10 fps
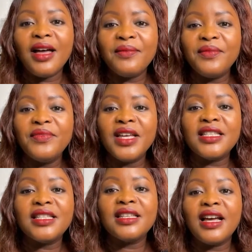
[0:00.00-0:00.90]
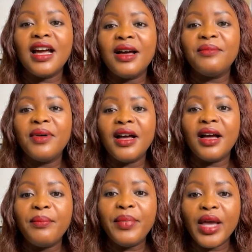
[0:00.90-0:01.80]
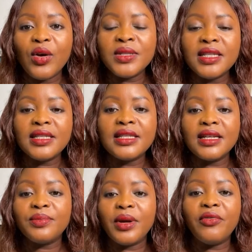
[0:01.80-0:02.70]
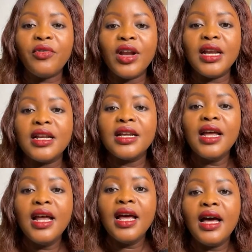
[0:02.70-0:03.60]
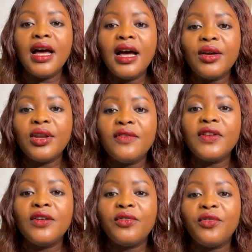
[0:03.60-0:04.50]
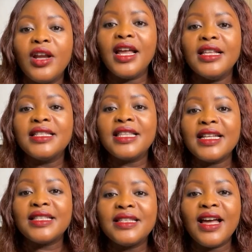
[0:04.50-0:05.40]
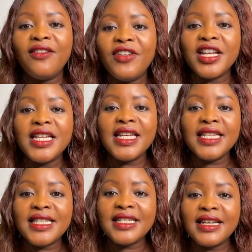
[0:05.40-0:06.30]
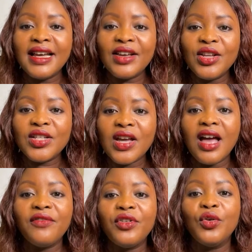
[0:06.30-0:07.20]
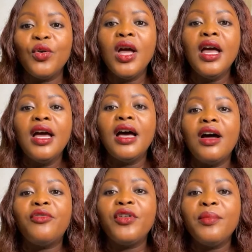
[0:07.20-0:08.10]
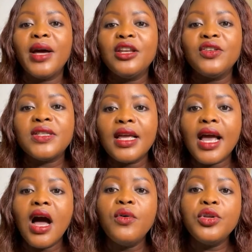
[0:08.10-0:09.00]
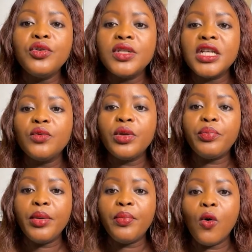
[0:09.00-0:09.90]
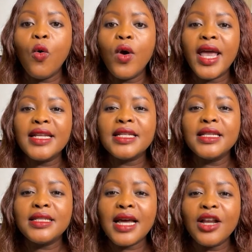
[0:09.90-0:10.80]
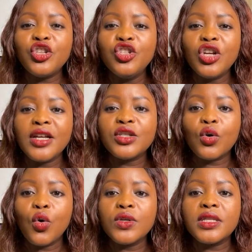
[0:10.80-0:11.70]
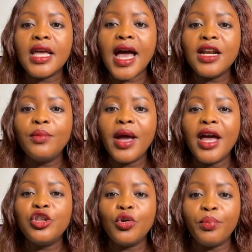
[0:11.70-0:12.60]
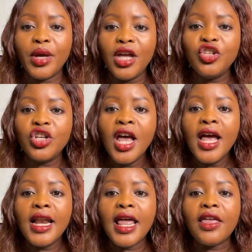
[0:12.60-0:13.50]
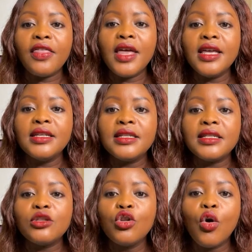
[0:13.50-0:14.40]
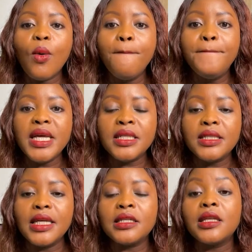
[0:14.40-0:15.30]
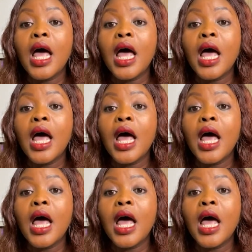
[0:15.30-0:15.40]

that's be consistent, my friend. Good evening, friends. That's Evangelista. Good to have you. Freeman, you're saying, how do you deal with people who get in touch just because they admired your page? Like there is no business